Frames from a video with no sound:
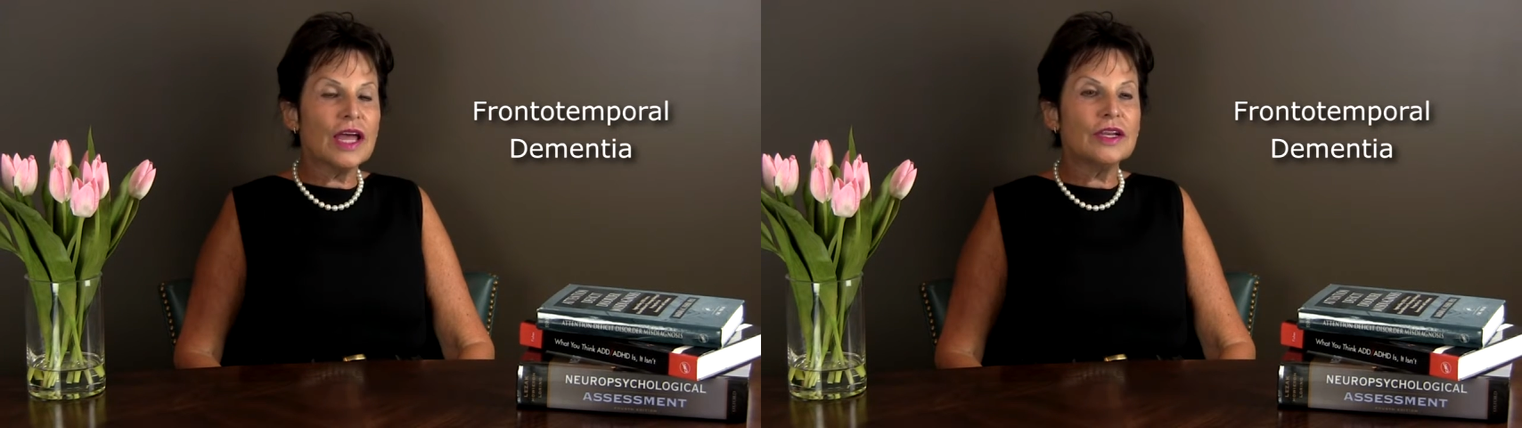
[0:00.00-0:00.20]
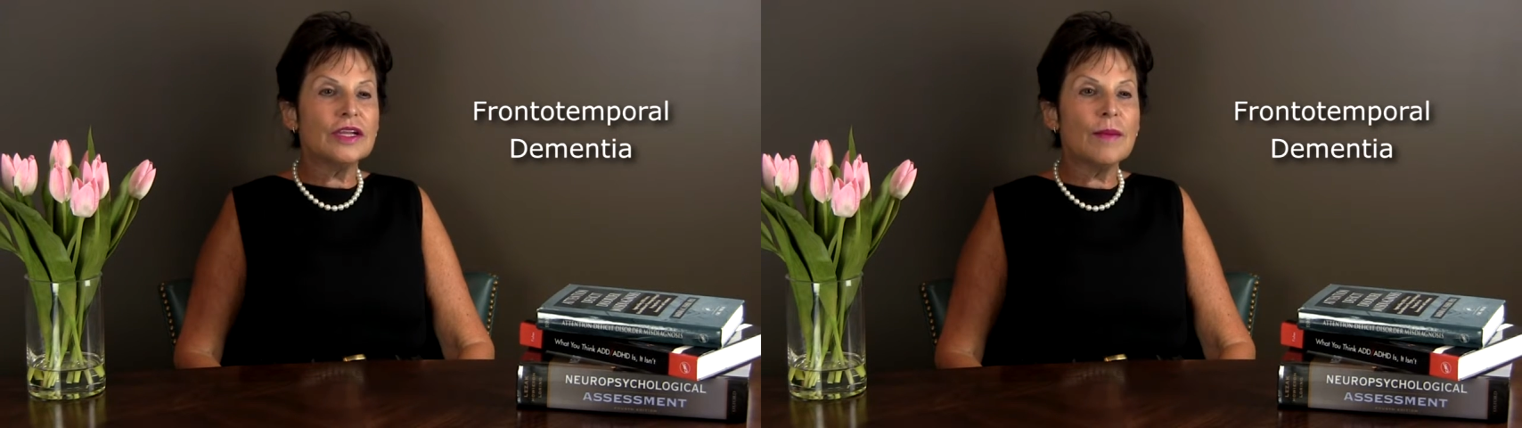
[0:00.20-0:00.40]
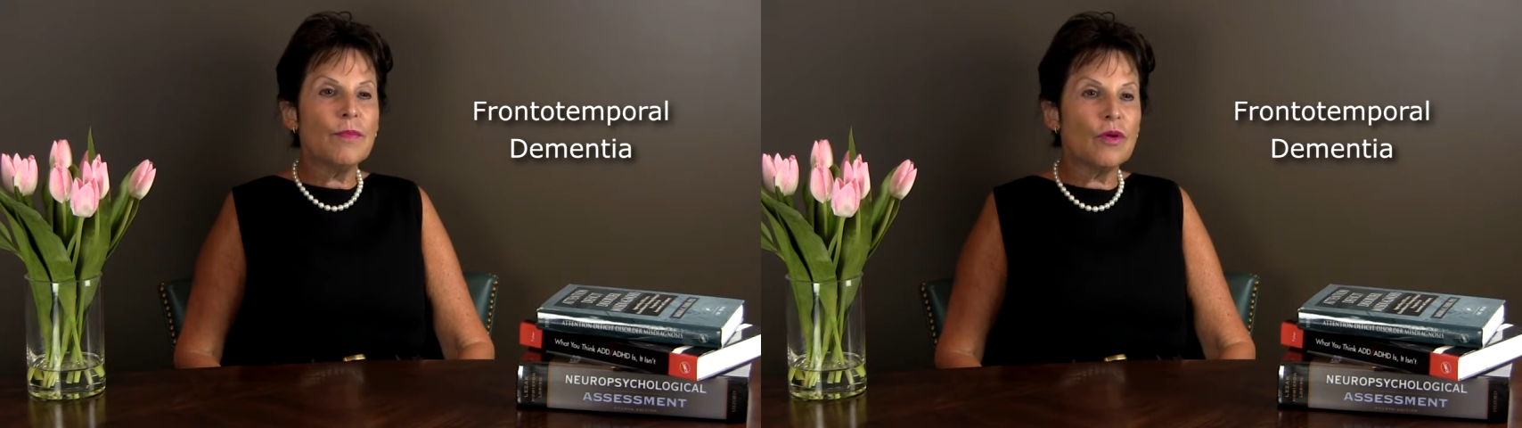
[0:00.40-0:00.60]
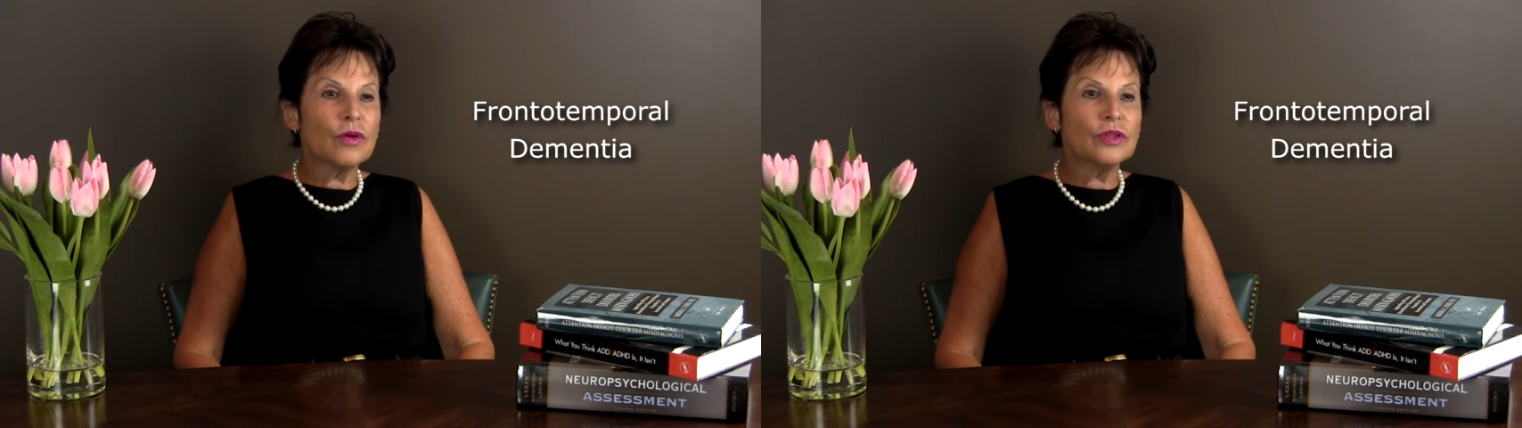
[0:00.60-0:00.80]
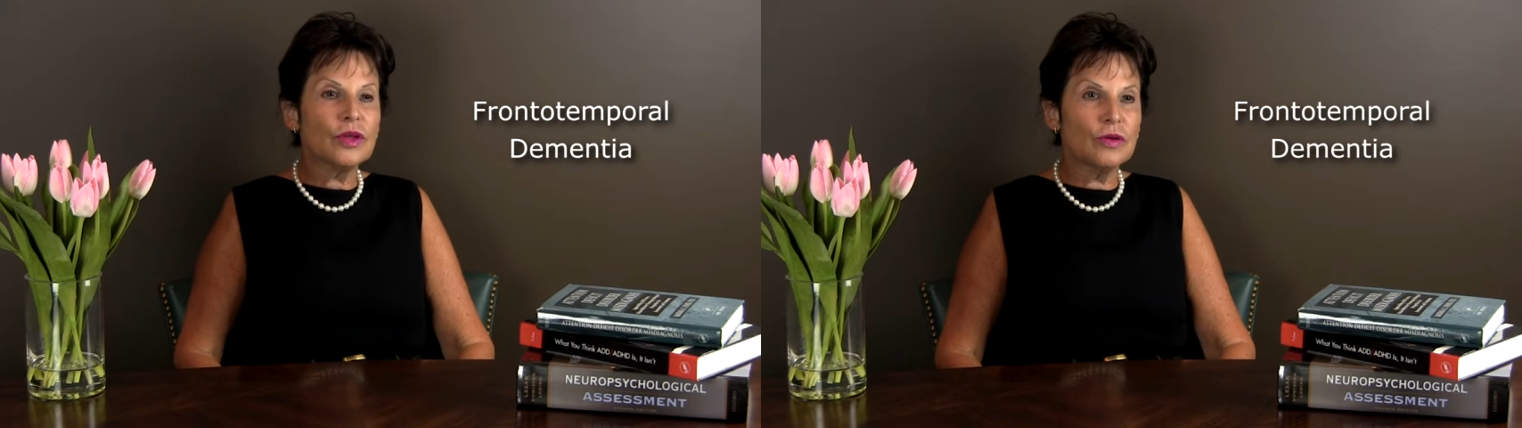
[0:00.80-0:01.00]
and
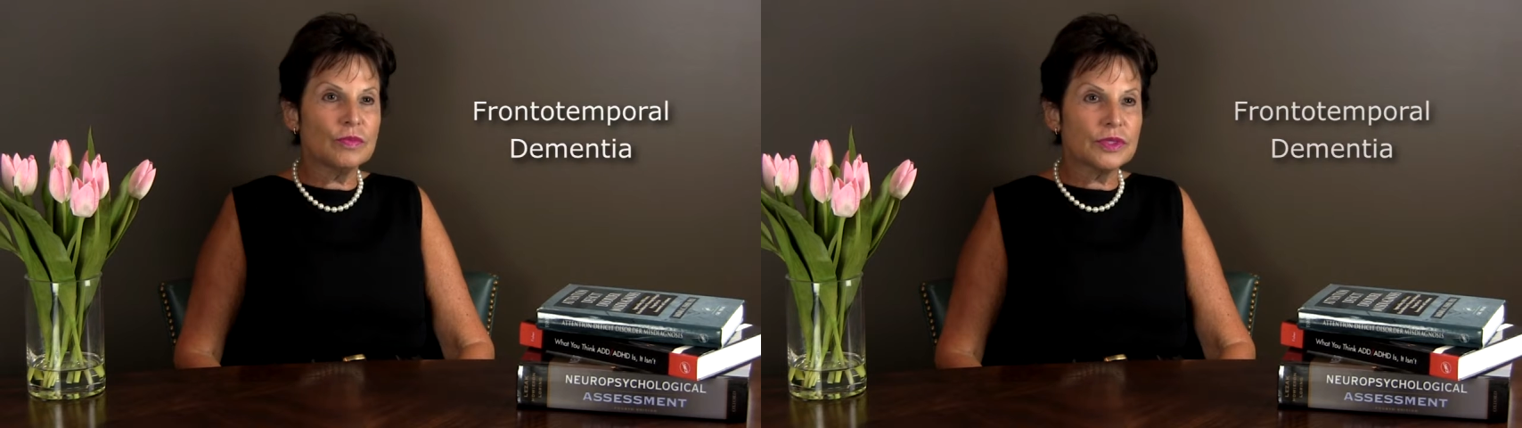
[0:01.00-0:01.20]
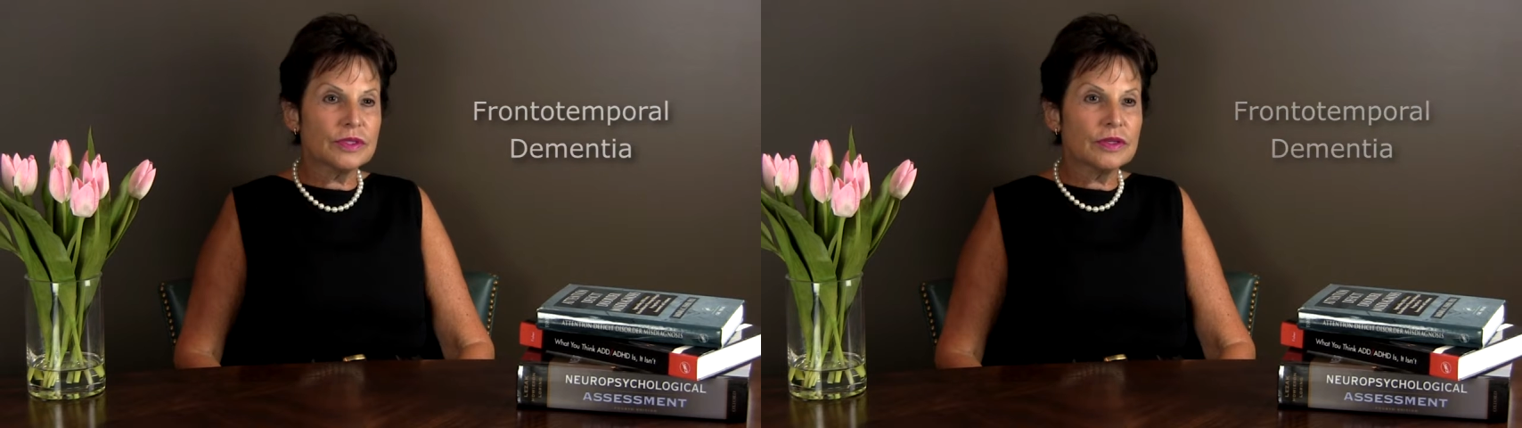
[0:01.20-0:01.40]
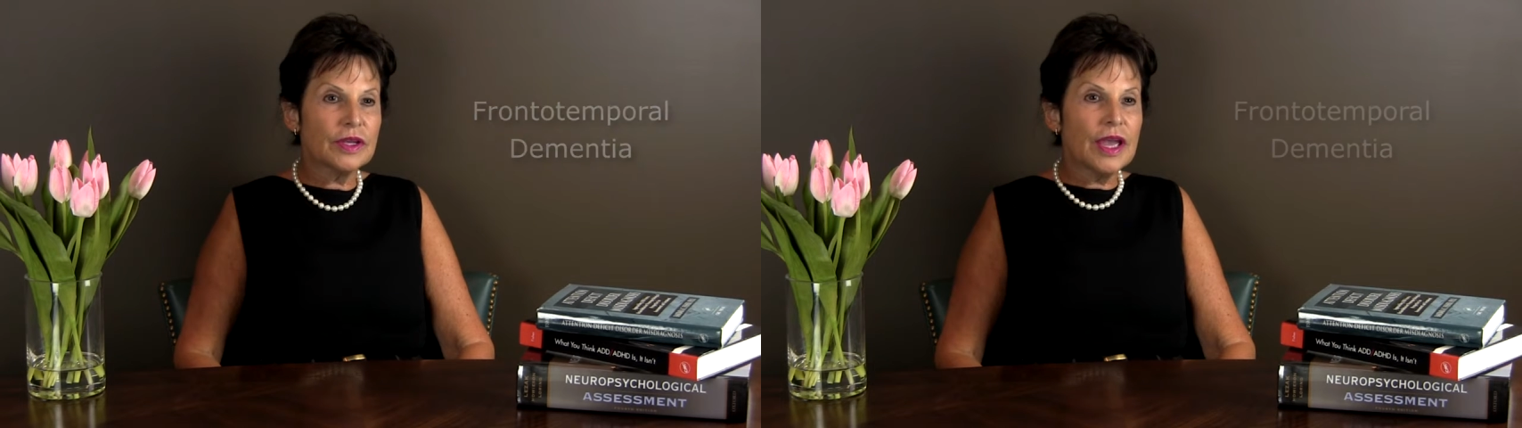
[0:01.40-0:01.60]
temporal lobes.